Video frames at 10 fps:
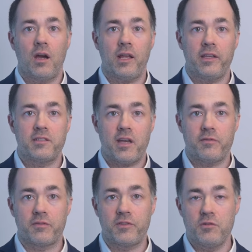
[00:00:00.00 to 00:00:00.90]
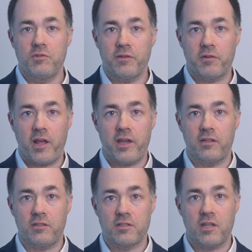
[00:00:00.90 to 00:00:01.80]
I like to have a few different
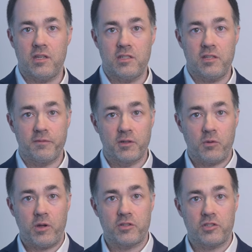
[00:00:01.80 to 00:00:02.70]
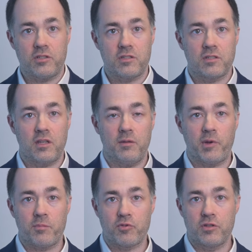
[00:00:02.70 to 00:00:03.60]
angles in different questions in
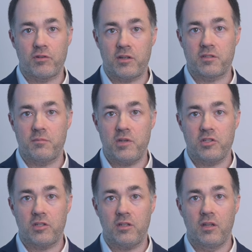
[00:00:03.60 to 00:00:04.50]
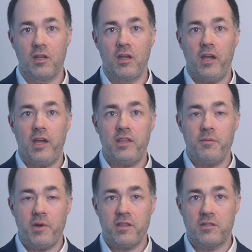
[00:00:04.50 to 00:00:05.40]
my pretrial submission, and
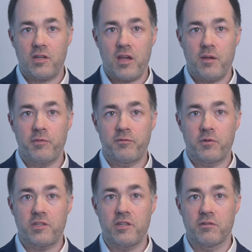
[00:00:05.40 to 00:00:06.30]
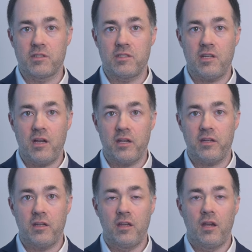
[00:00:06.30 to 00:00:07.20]
then by the time the voir dire is
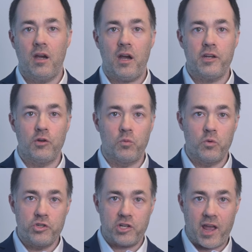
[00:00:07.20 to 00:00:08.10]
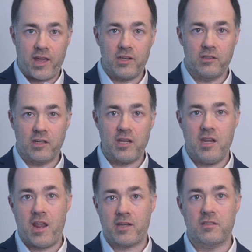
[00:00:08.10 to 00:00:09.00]
done, I know which angle
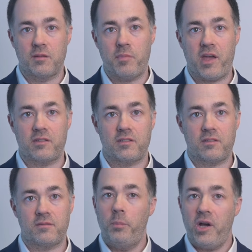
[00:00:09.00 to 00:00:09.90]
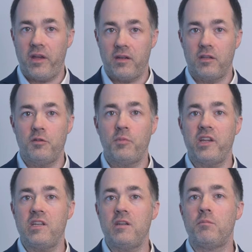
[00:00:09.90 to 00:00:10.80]
connects the best. But you
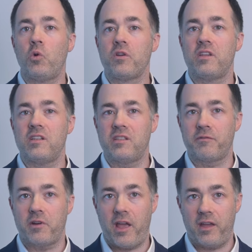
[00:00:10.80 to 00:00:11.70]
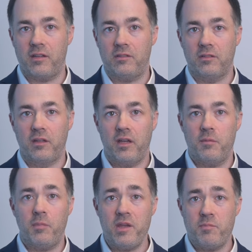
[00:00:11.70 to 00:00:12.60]
might need more than a different angle.
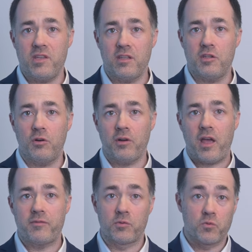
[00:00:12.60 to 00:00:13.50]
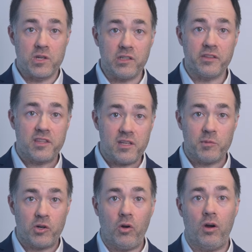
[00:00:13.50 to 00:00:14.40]
It might be that you don't have a real
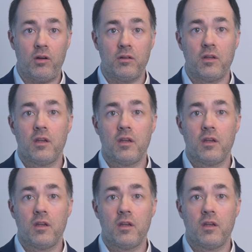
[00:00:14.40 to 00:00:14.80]
theme at all.